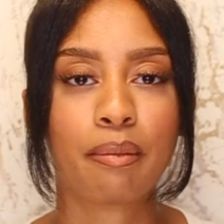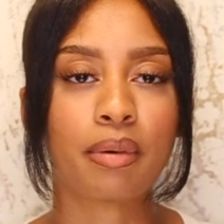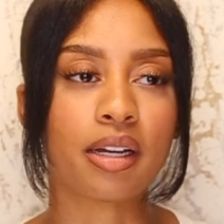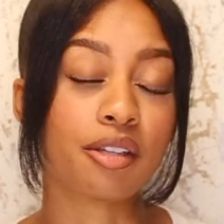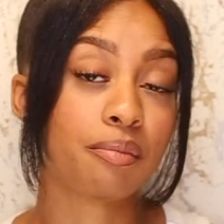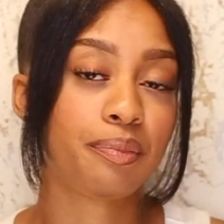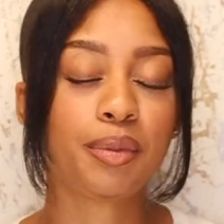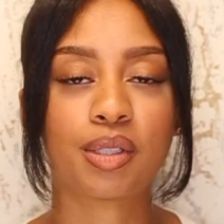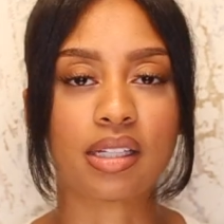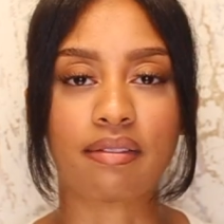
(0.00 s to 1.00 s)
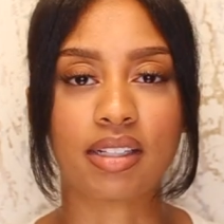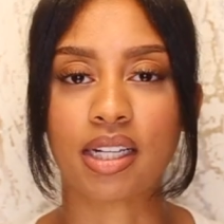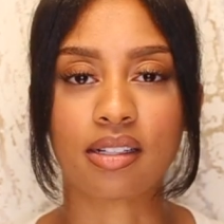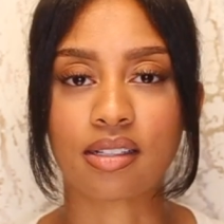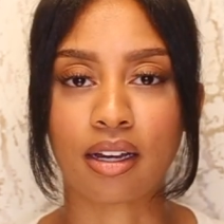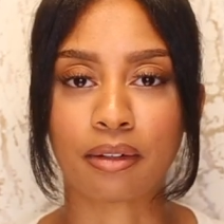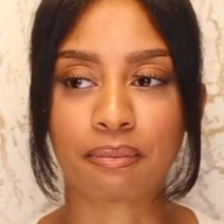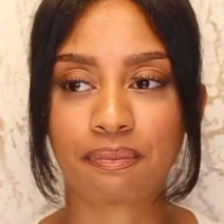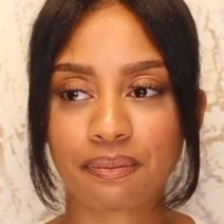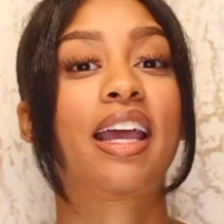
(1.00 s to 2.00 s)
but you just have to get it
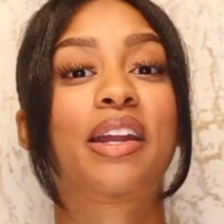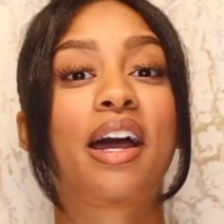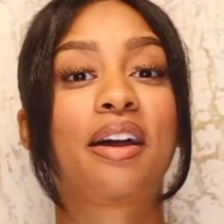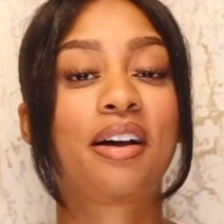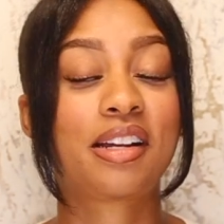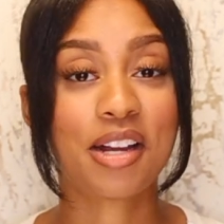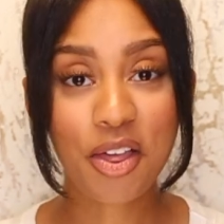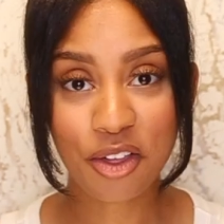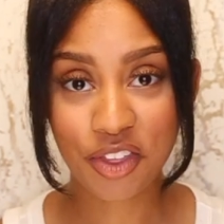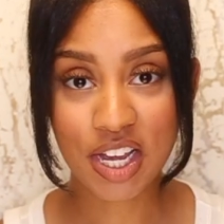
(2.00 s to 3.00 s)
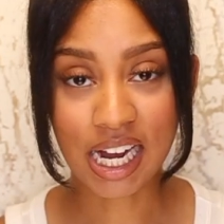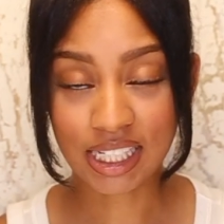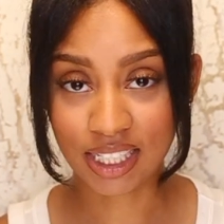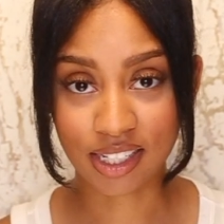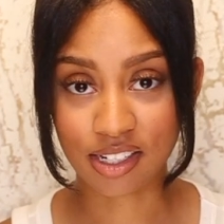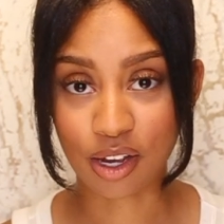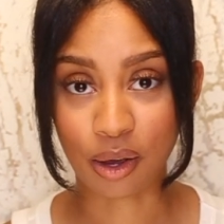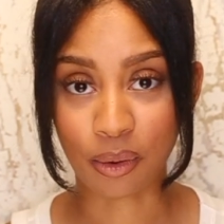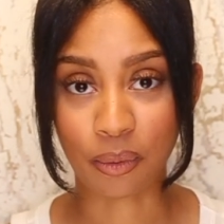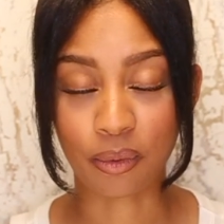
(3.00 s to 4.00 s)
done and I, another thing I didn't know